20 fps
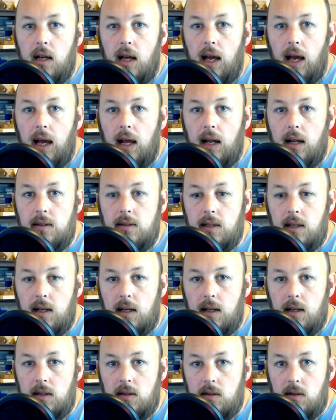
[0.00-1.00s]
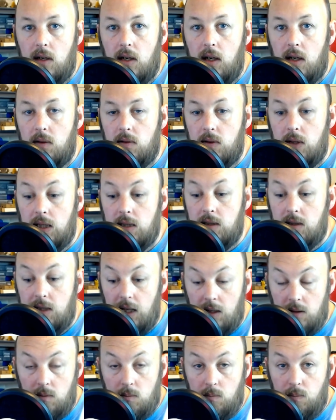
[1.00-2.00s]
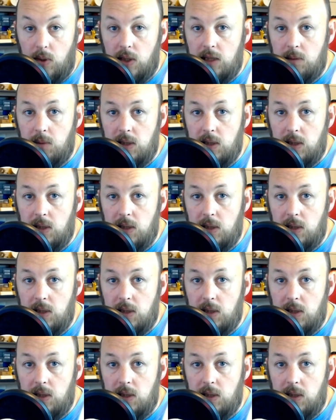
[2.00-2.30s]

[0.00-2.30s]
And, uh, oh, that, that brings